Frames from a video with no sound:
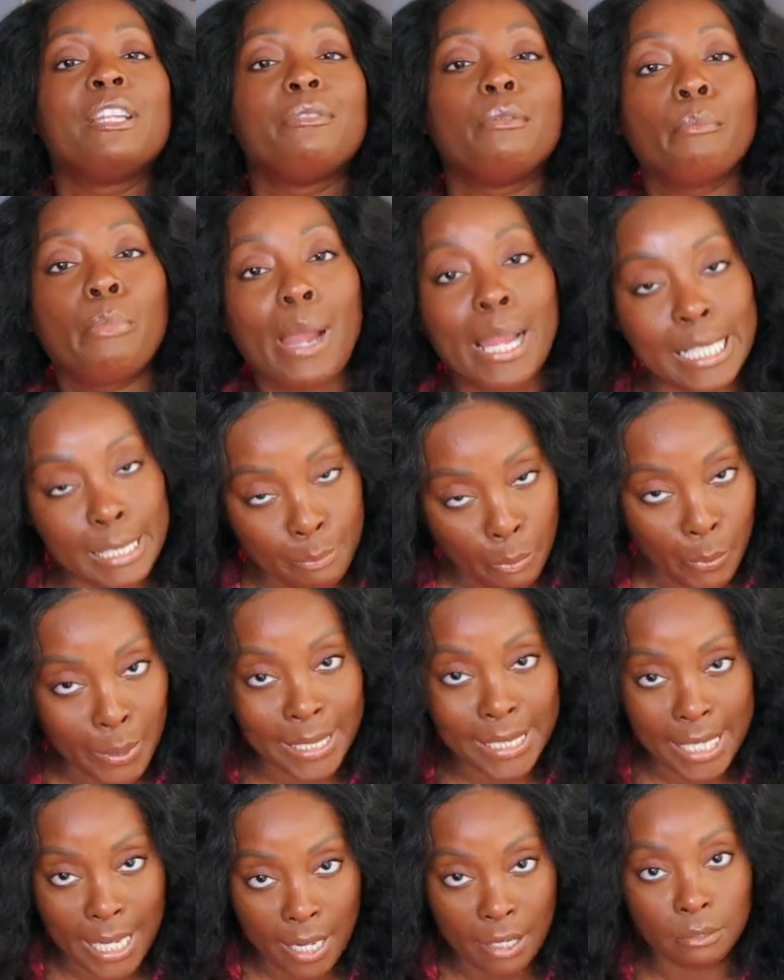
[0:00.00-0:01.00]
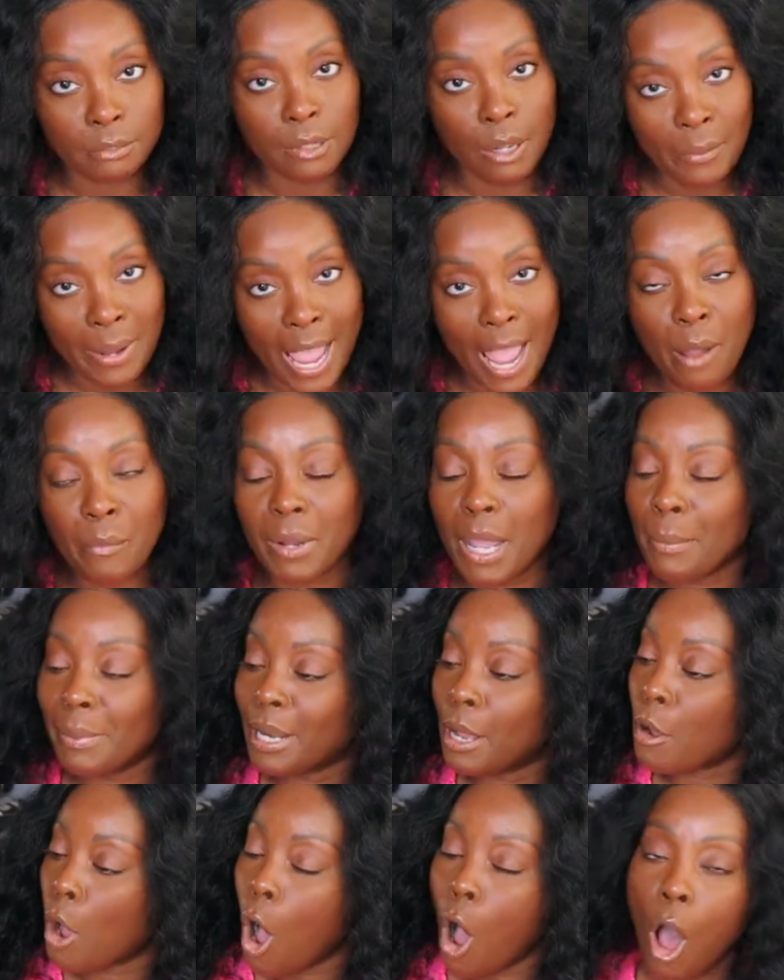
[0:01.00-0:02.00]
different price points here. Okay, we're
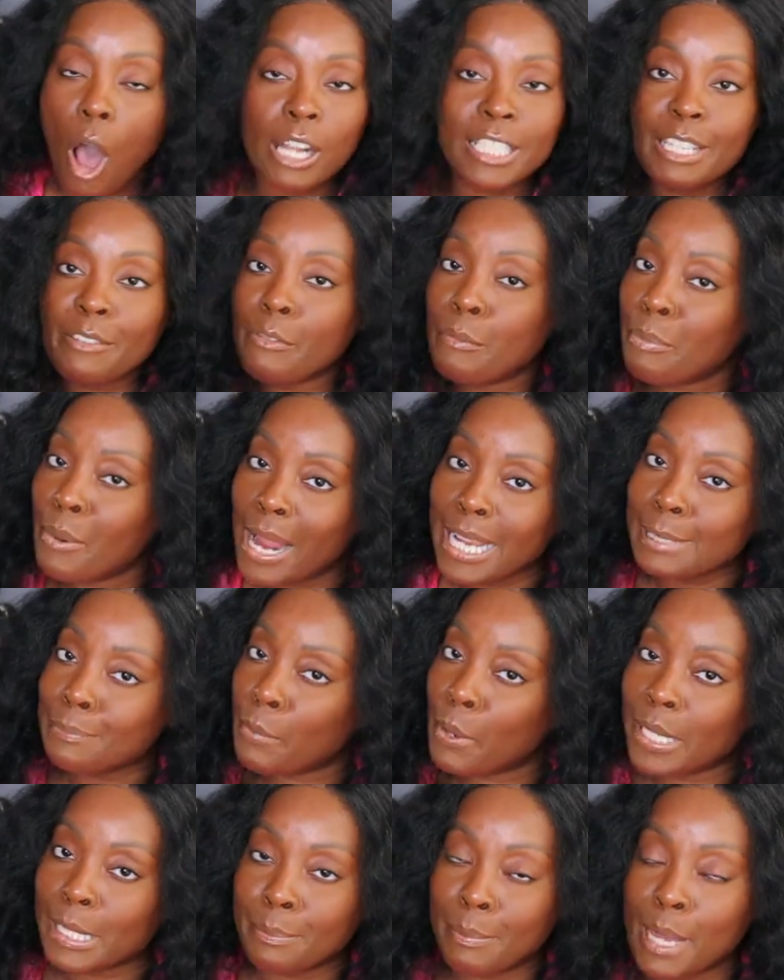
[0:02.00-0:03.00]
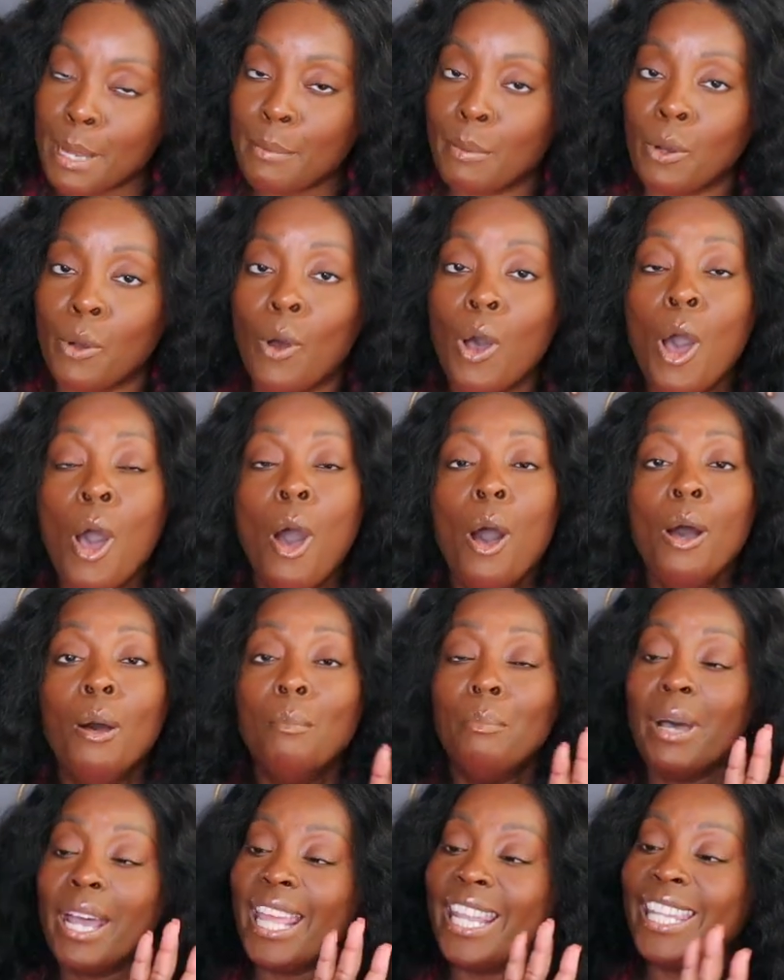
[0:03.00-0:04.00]
coming at all different price points, people.
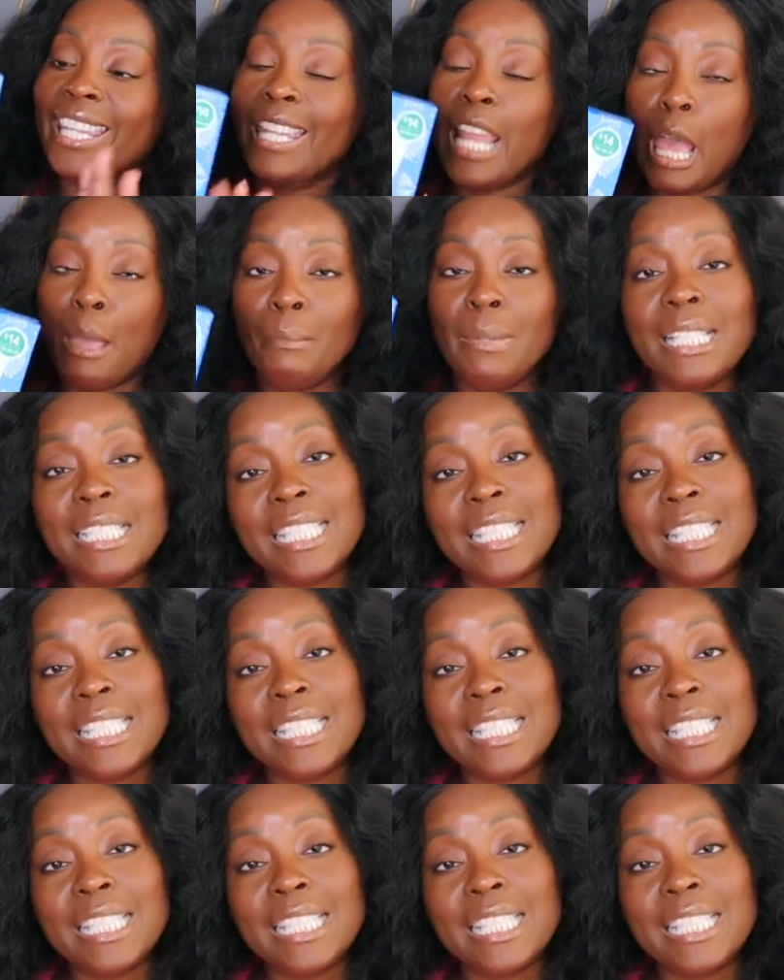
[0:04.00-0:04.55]
But let me